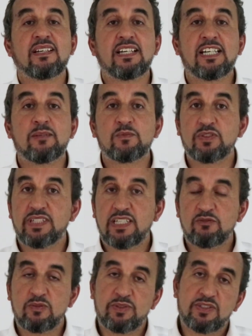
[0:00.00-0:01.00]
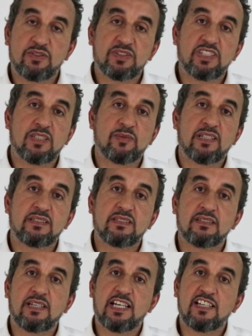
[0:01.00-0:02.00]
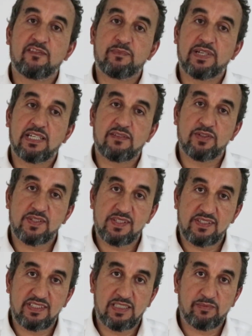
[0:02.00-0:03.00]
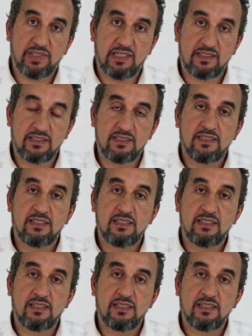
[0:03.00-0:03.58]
Today we'll be talking about LFPAK versus DPAK.